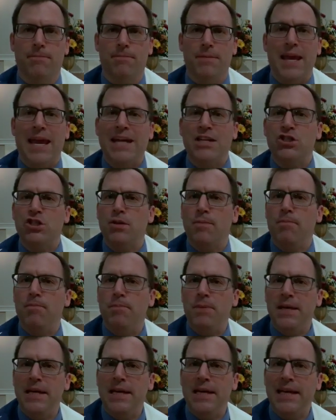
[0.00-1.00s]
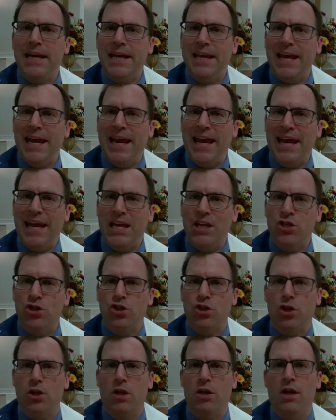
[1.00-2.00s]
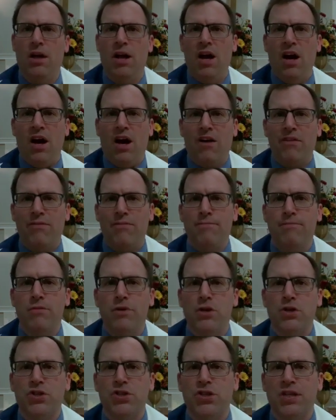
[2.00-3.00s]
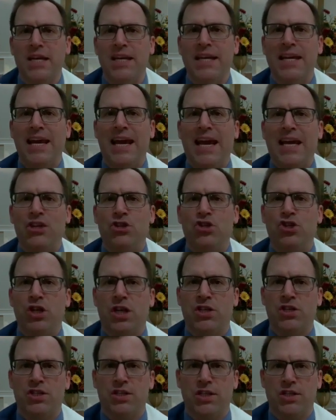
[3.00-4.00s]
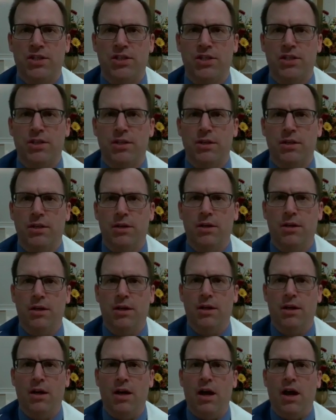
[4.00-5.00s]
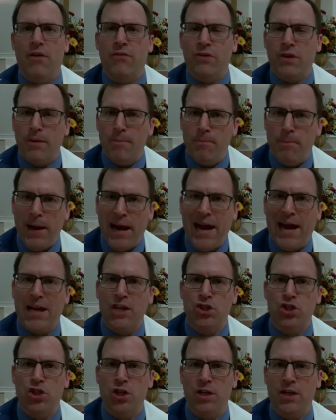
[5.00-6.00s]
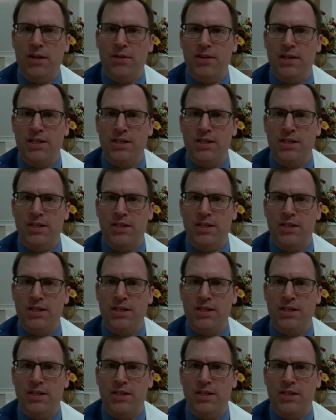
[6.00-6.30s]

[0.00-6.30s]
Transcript: and to be an angel of mercy and justice, of compassion in these